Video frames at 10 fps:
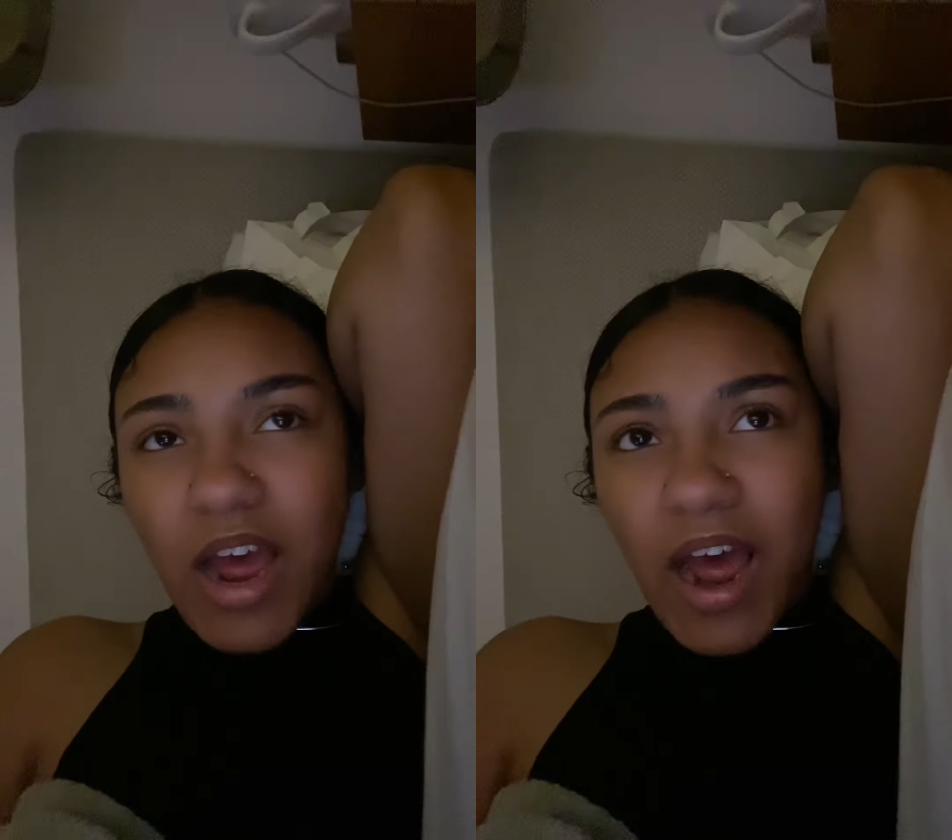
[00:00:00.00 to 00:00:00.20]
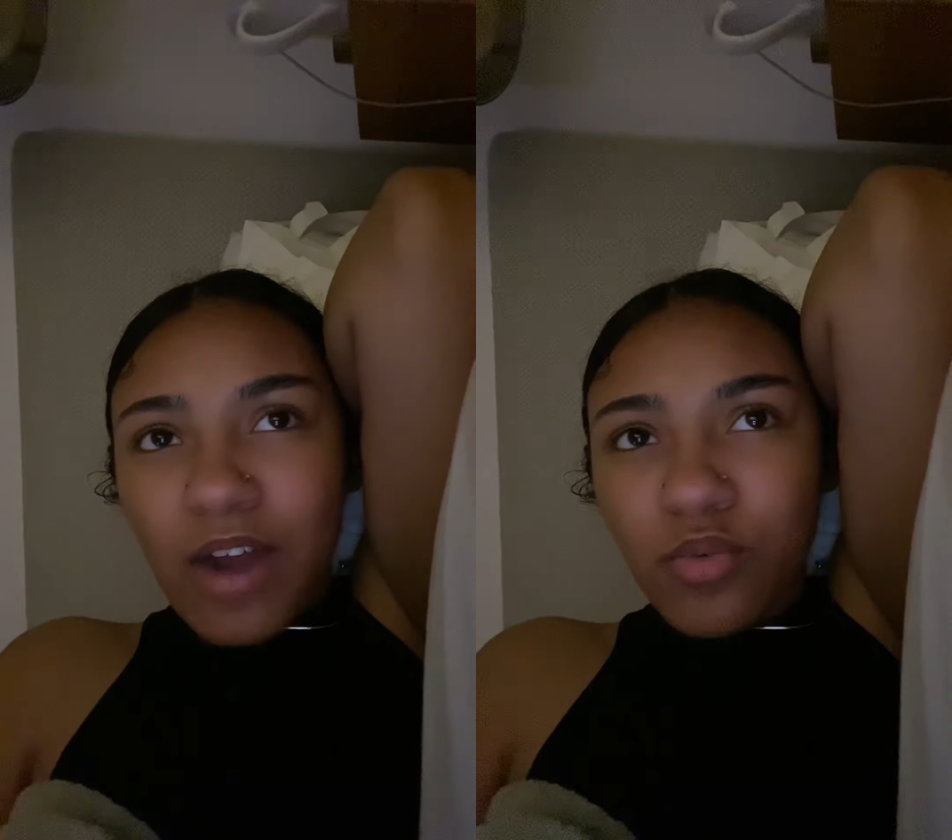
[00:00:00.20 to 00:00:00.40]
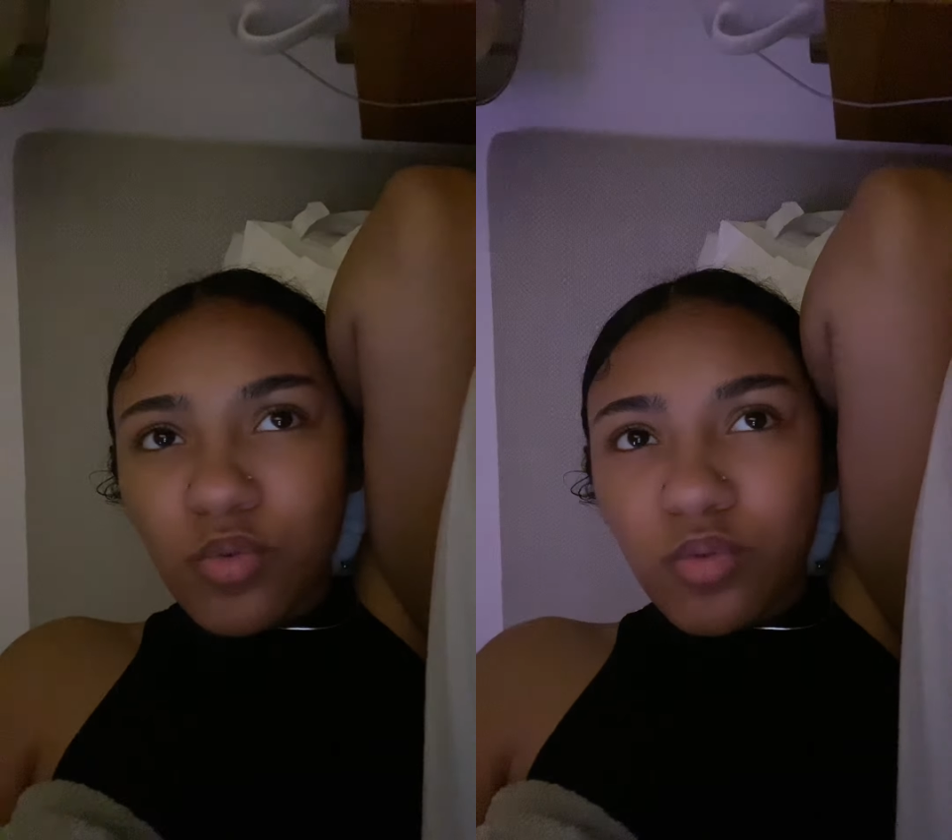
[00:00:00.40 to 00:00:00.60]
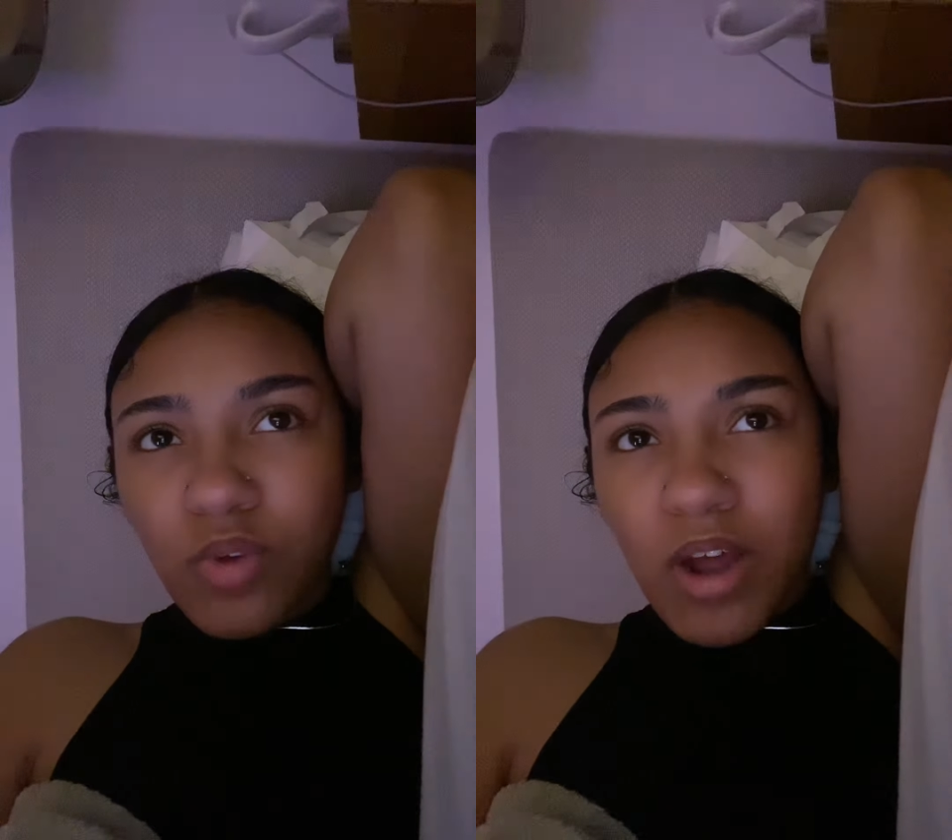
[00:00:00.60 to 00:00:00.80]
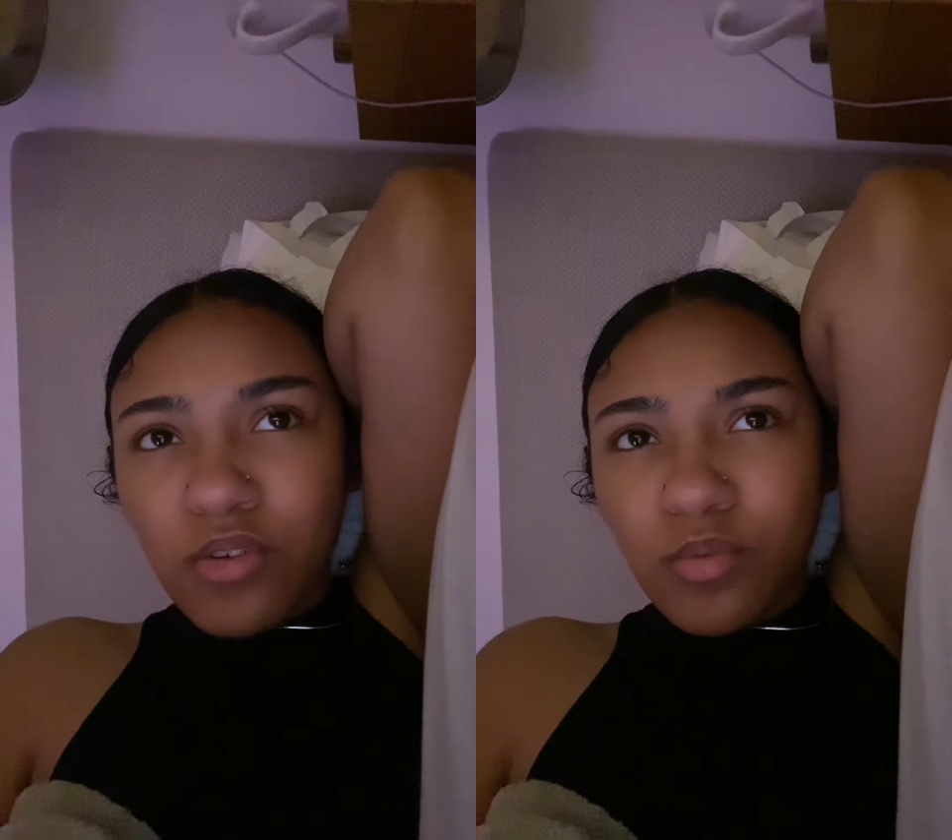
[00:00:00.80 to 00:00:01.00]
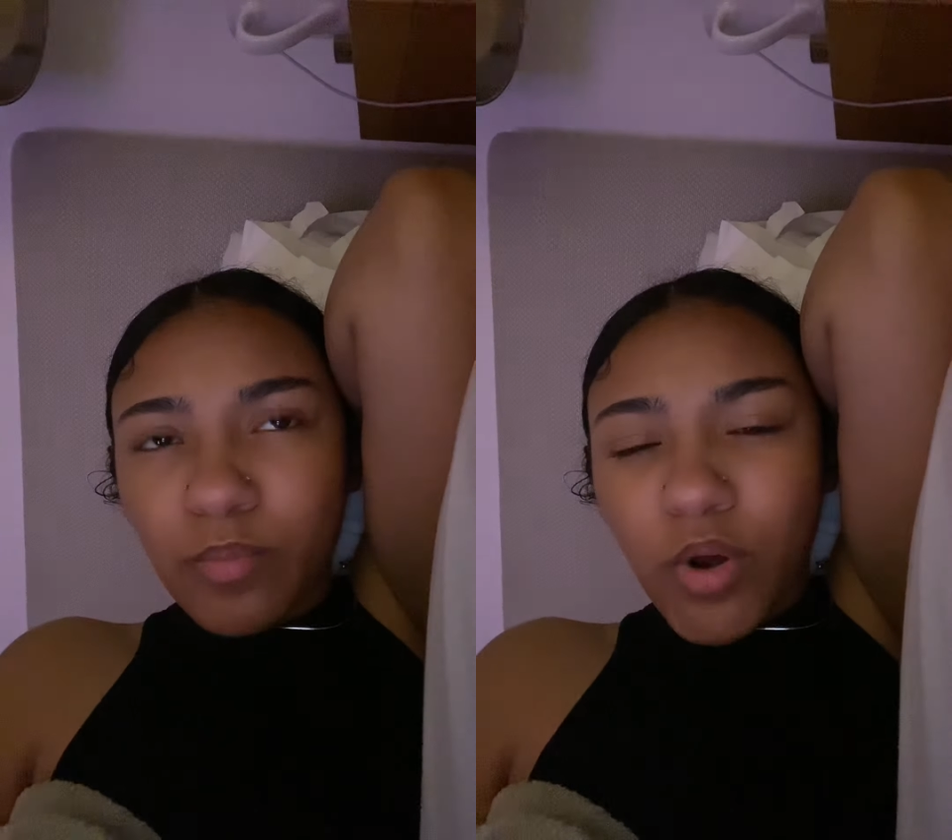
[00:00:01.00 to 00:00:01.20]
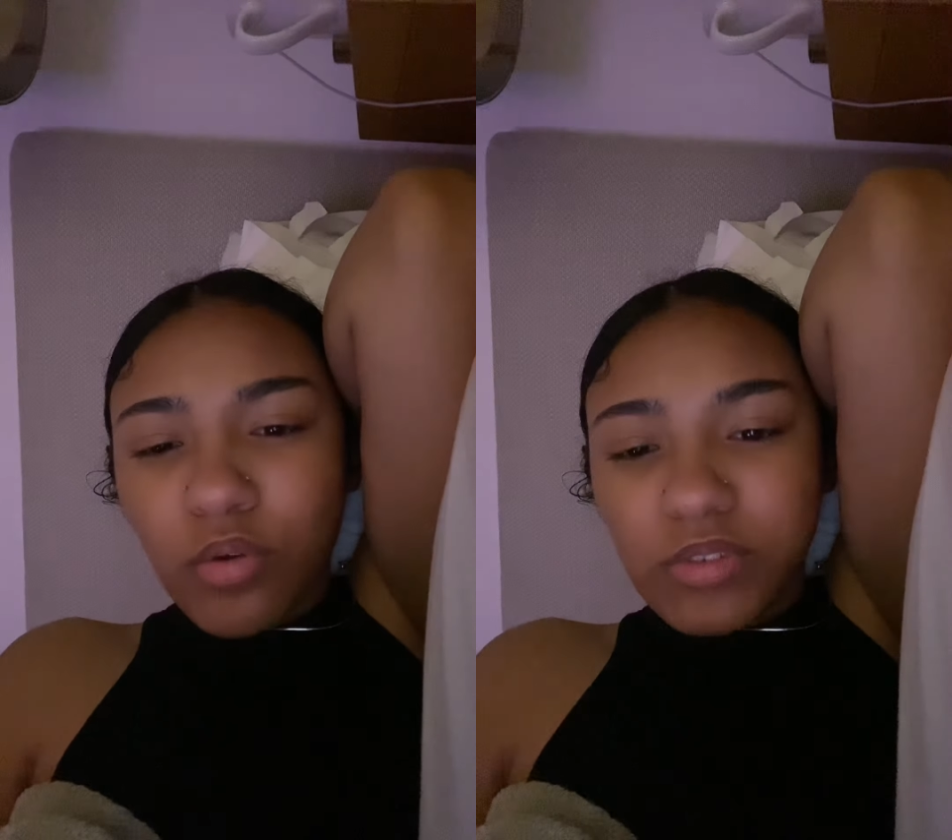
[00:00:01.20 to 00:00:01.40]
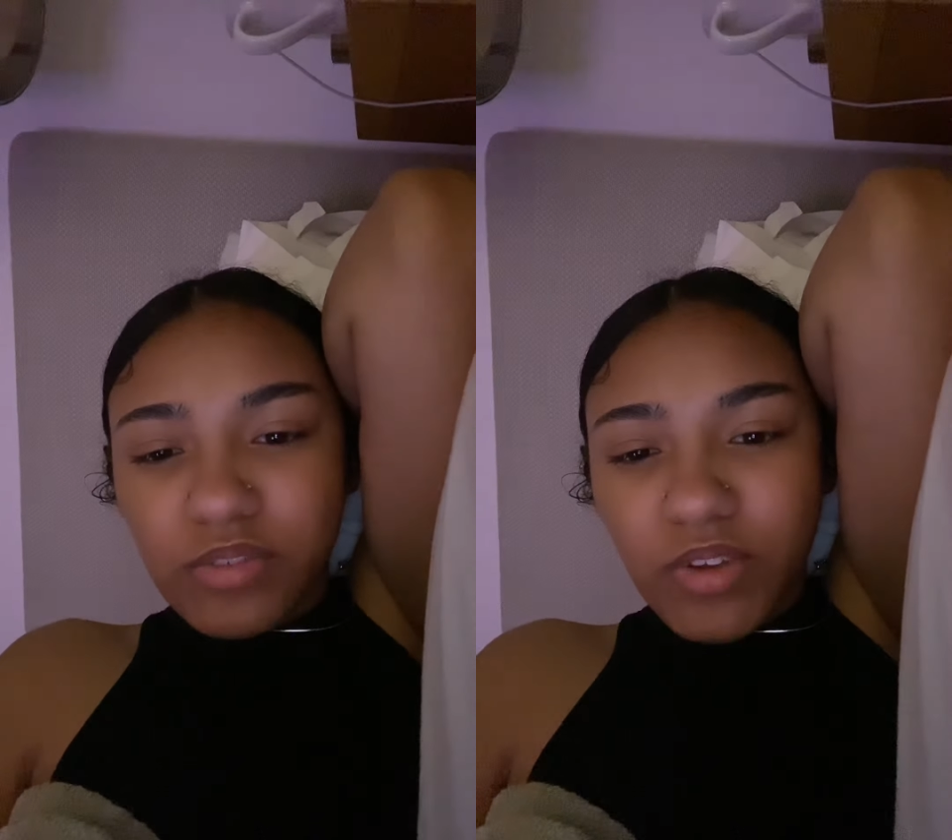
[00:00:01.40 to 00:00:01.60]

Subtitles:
I don't post